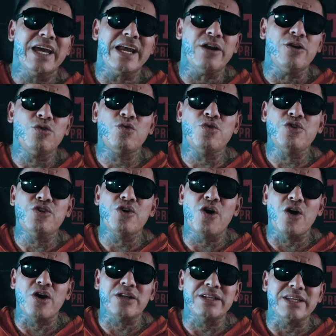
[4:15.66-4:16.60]
In New
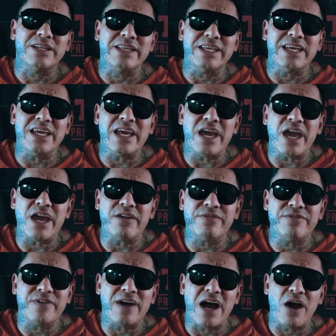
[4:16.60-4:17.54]
York, the D A
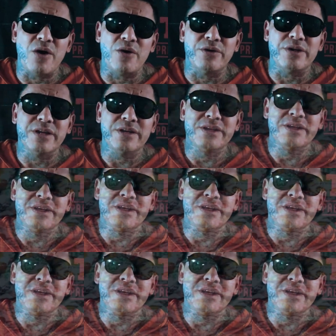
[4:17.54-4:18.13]
A found